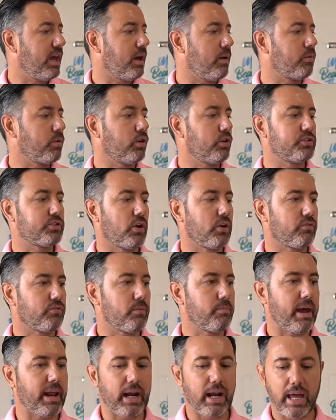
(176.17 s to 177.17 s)
And we've got Donna
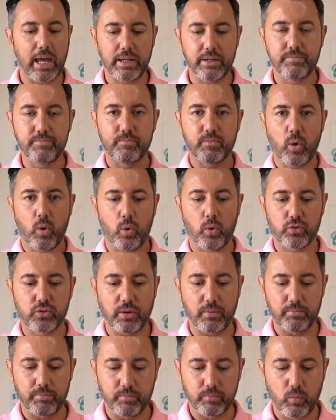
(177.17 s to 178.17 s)
from Adelaide.
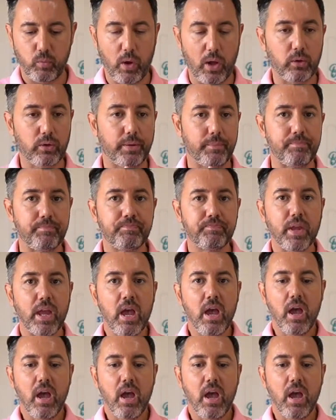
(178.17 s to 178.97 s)
Awesome. Welcome.